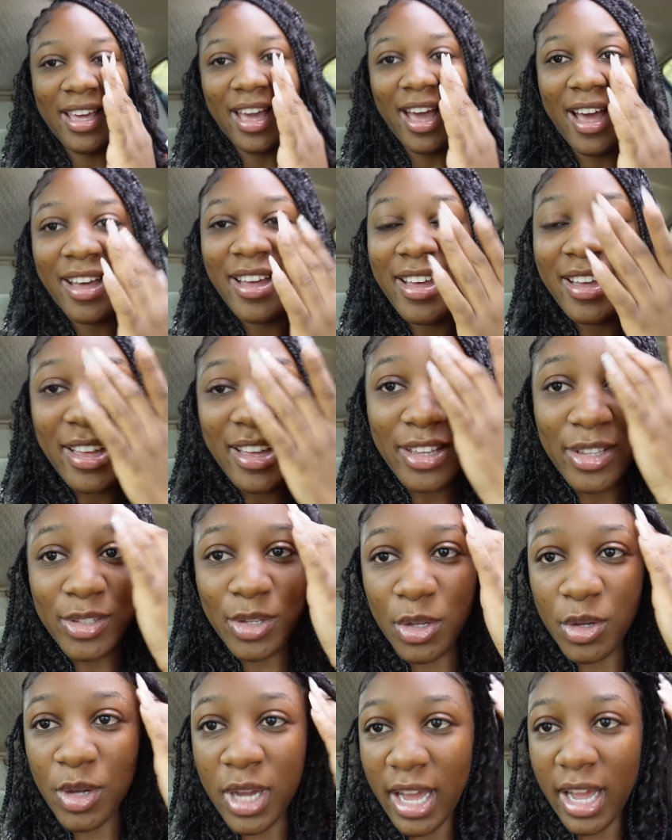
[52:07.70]
Yeah.
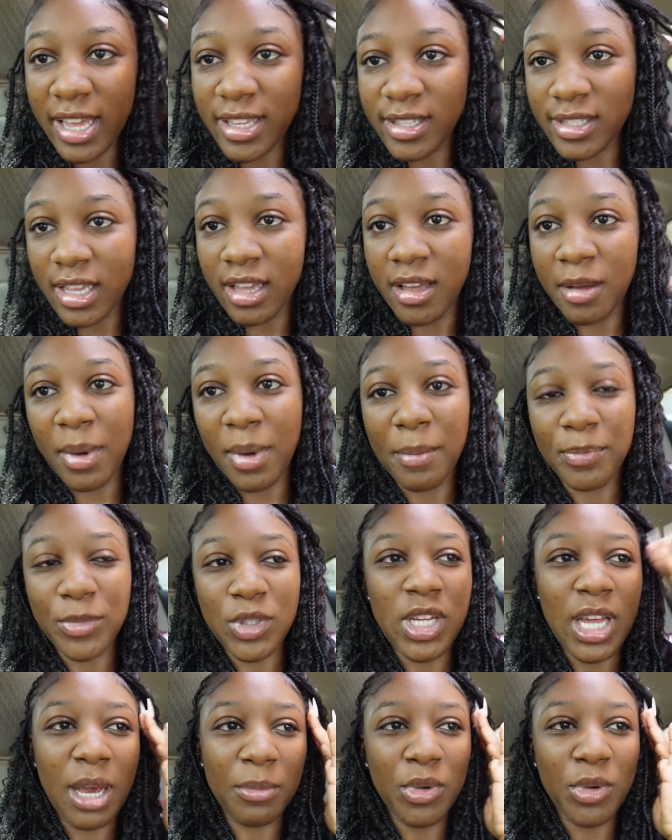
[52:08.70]
So you guys, um,
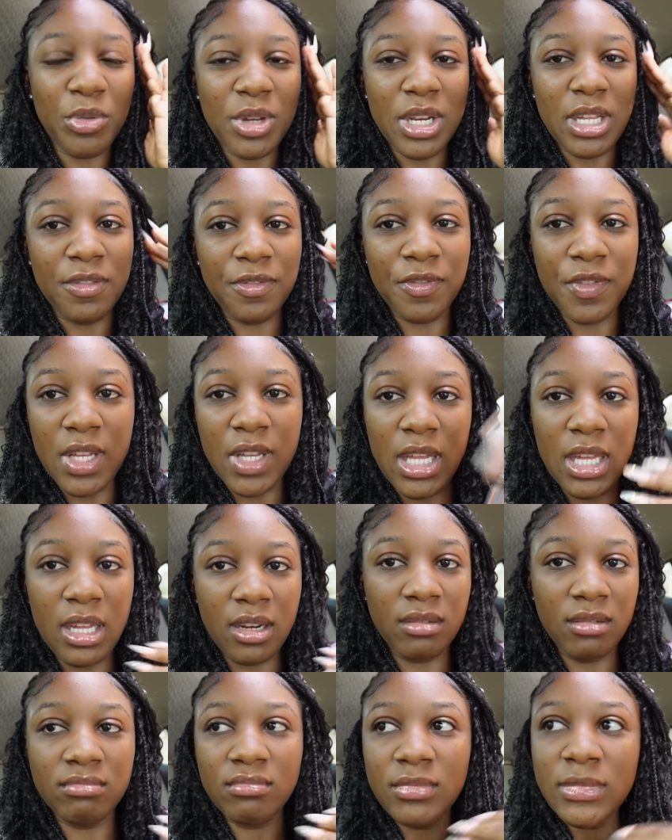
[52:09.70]
today I'm not really
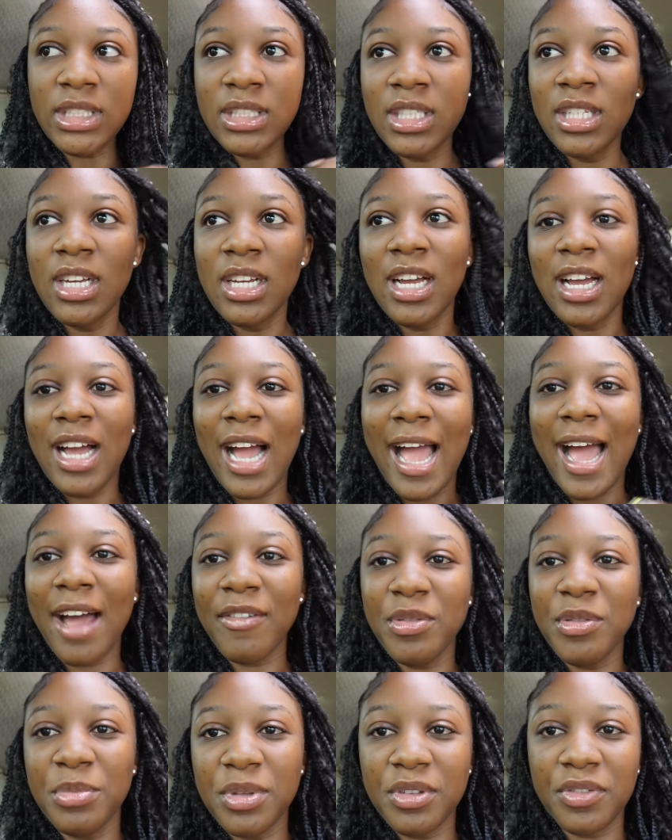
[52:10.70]
feeling. I
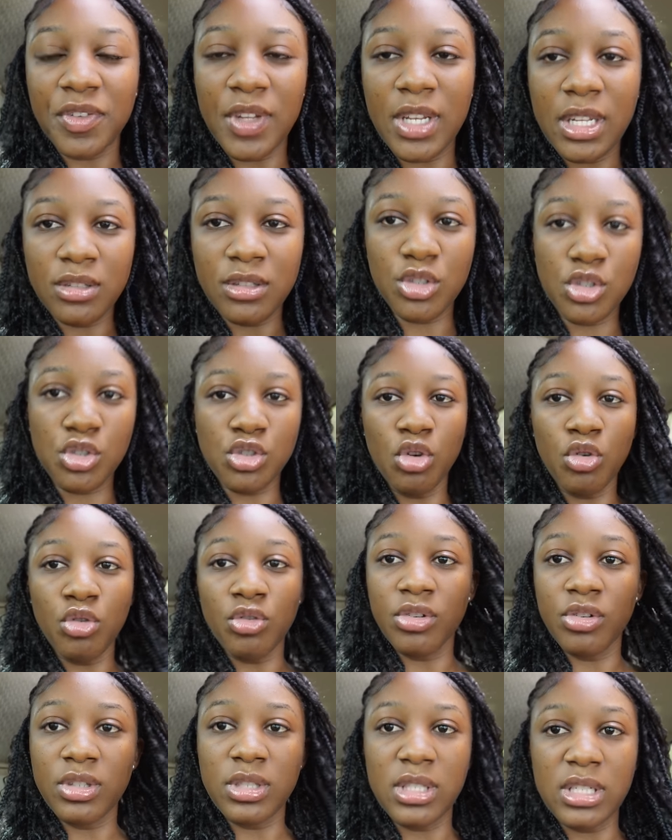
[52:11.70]
haven't been feeling so
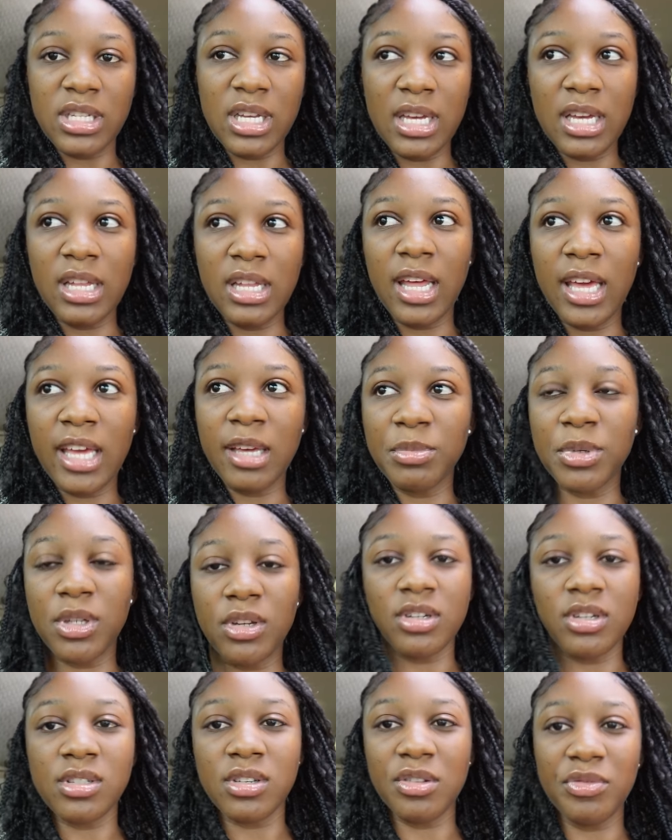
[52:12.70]
good today, like
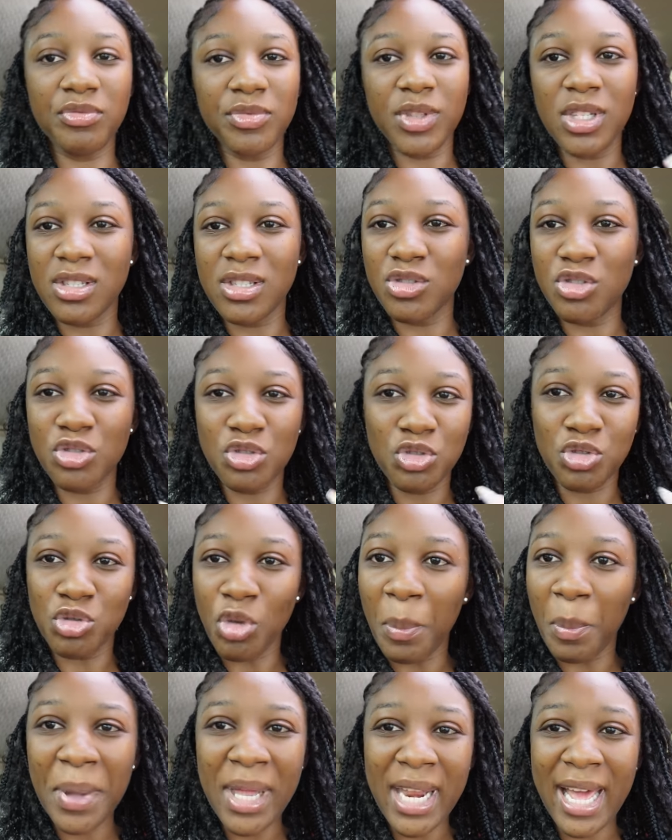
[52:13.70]
because of this
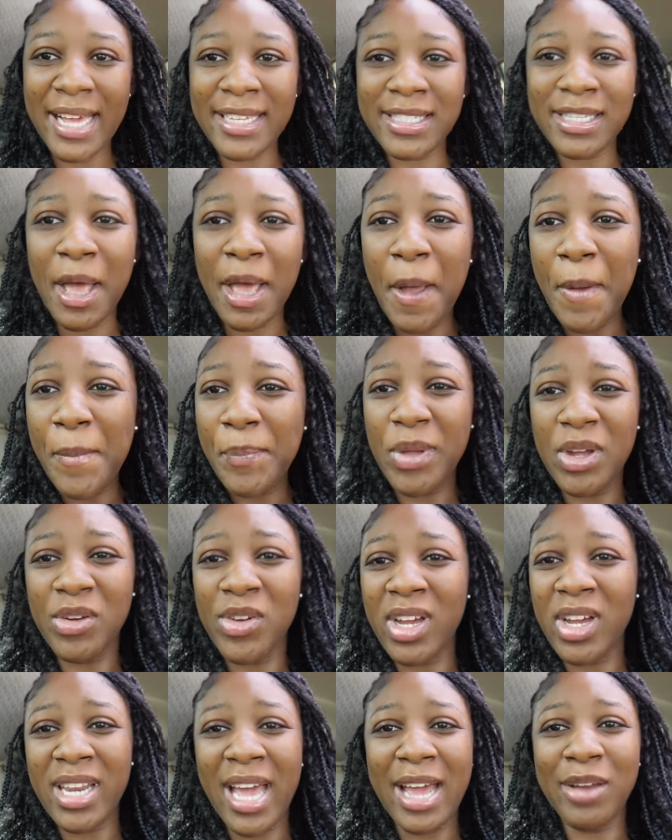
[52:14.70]
stupid ass
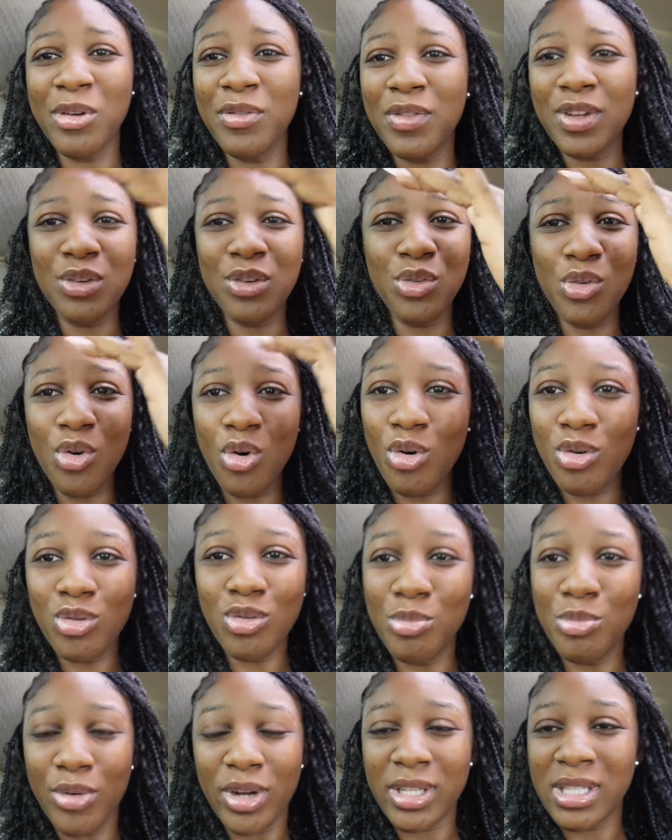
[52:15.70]
period. I don't even know
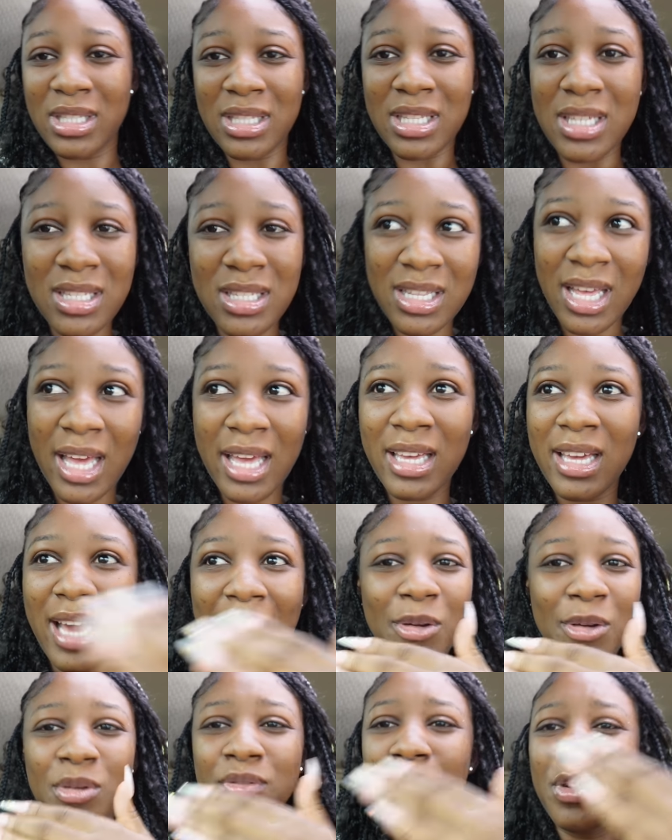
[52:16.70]
who brought this. Like
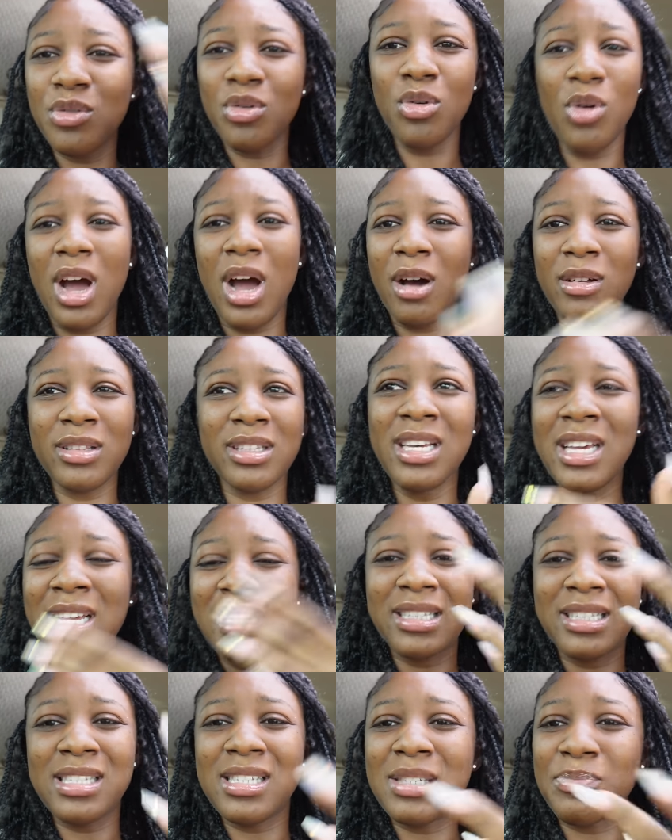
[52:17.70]
I don't even know how
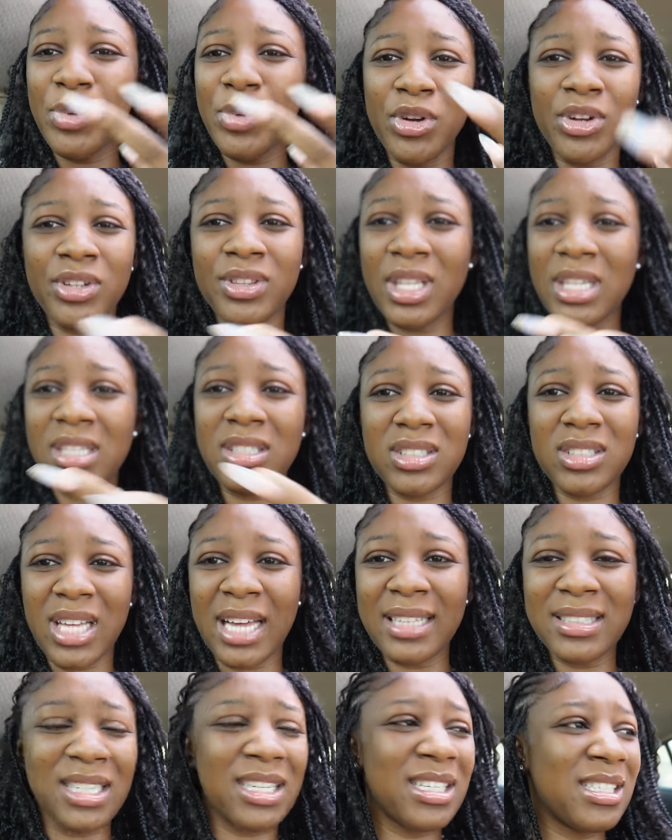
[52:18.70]
this period thing
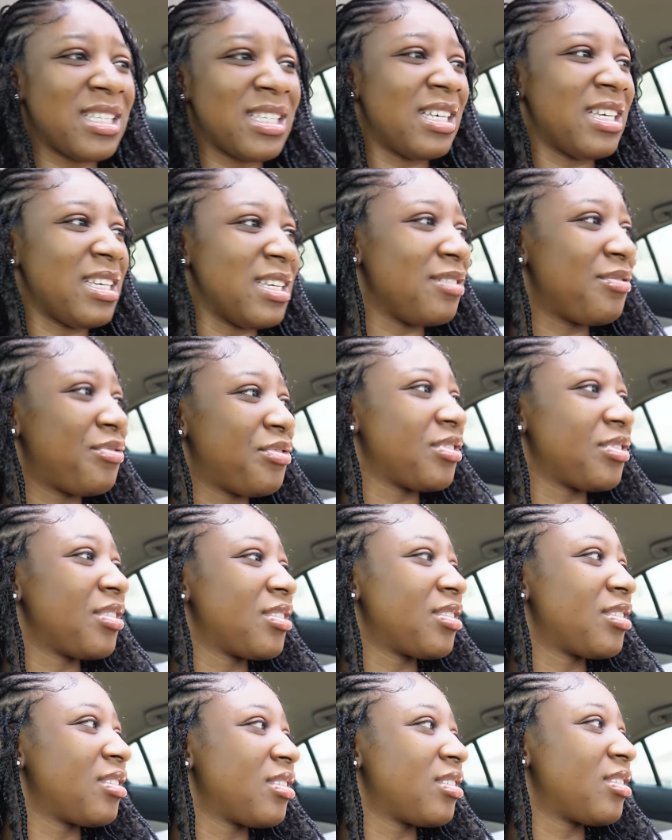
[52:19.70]
started. Is it Eve?
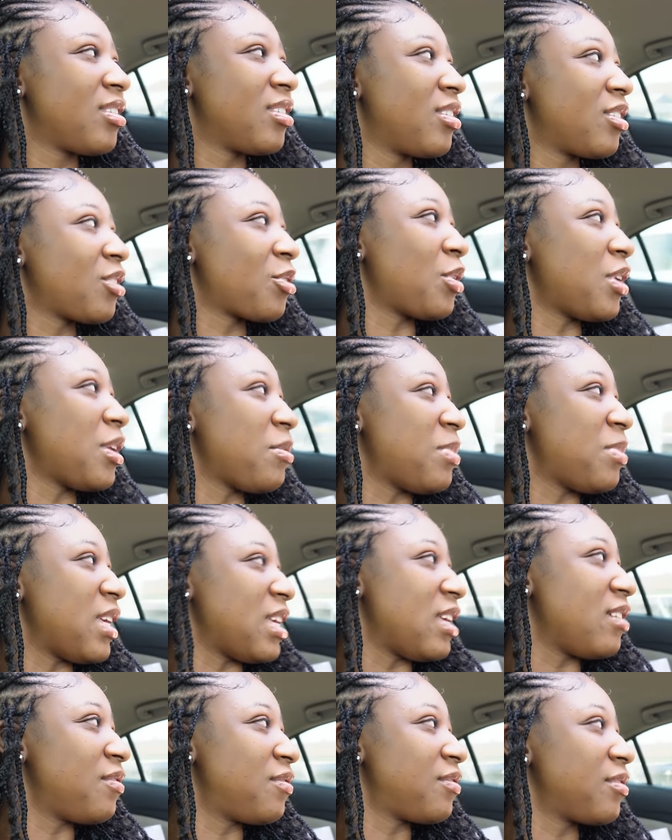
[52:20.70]
Yeah. Could it be
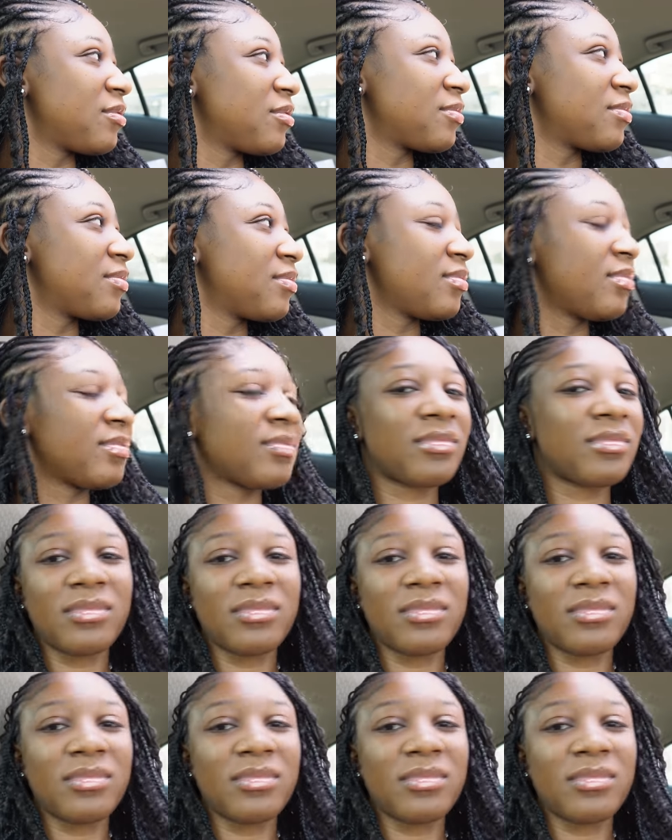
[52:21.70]
Eve? Yeah.